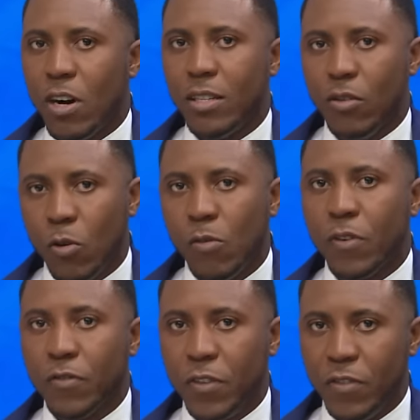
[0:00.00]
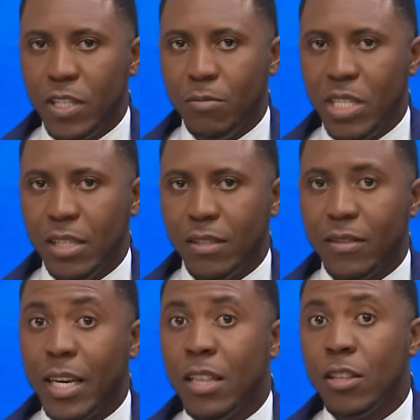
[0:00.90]
gone over 15
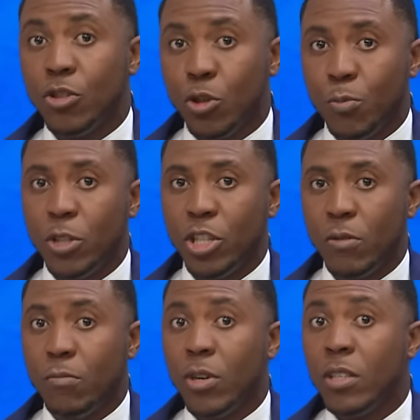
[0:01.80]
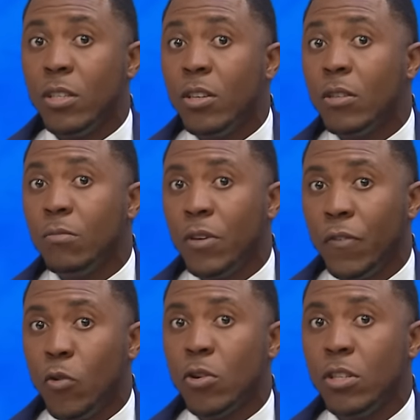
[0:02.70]
meters Com in the triple jump, but none Not
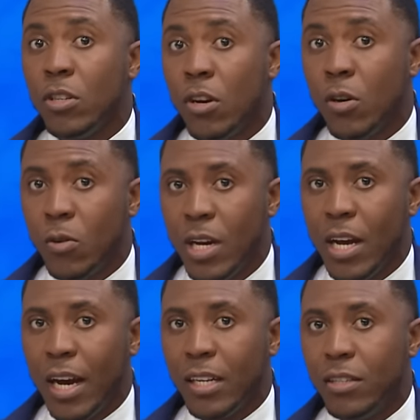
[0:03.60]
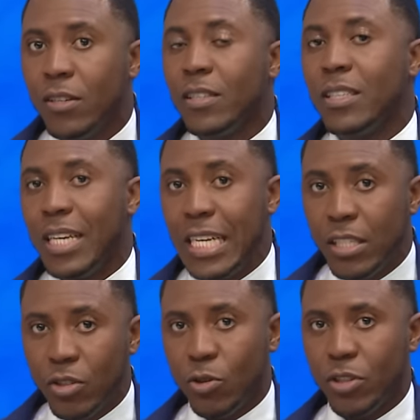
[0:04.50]
before in, now no. had done it
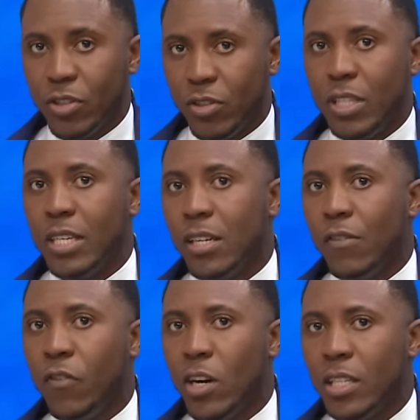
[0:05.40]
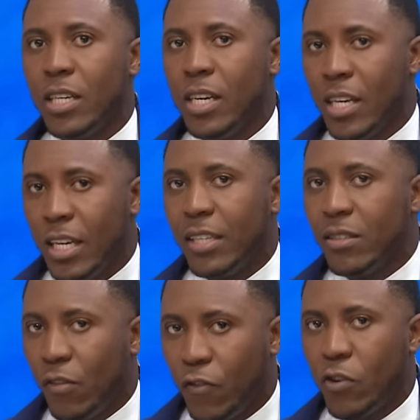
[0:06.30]
Indoors. So Two Taylor Cubans, yeah.
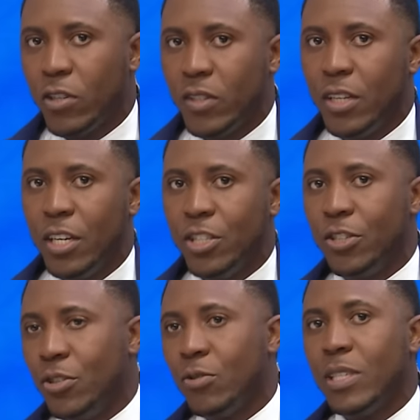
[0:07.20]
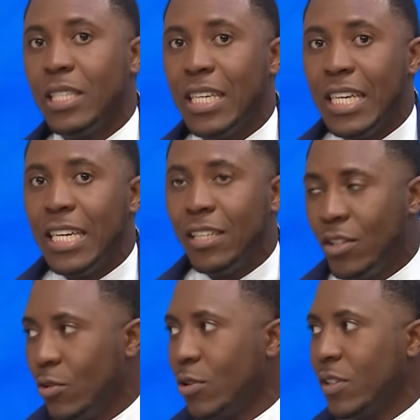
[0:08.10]
is the first to do it
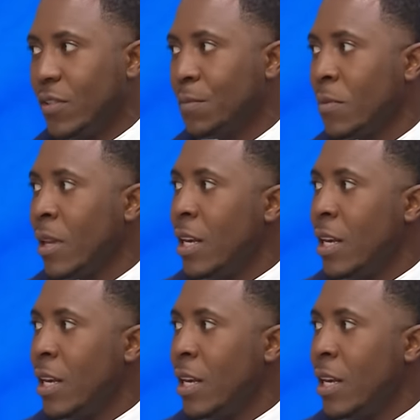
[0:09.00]
1504 indoors. 1501.